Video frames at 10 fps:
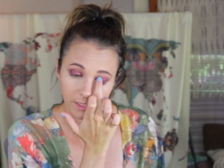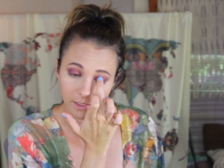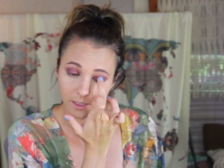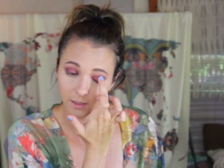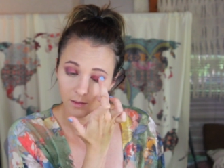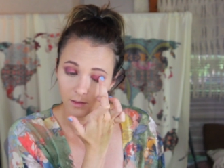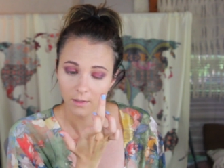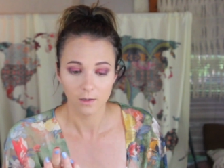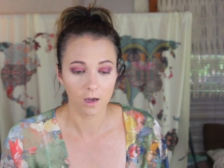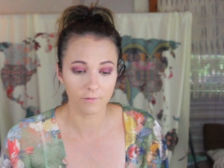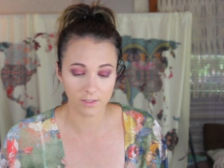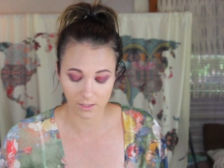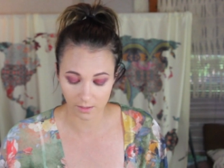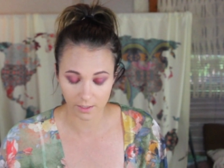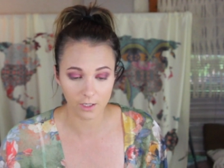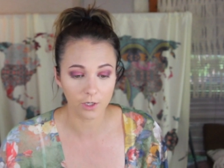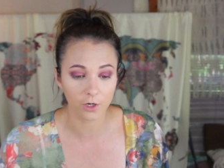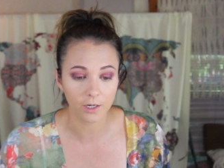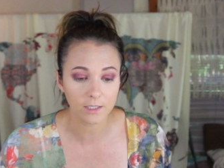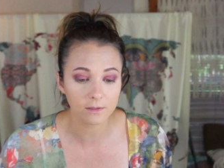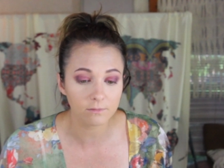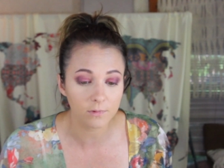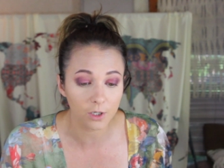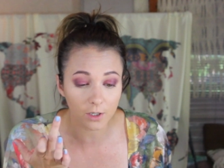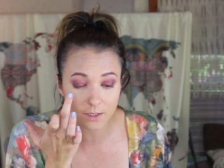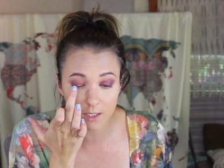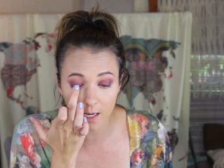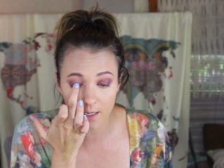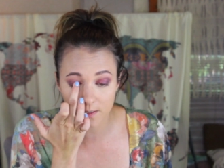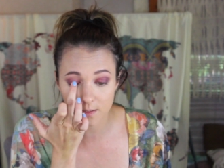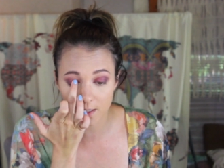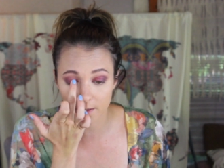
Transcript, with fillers: They did, obviously, like a urine, urine test.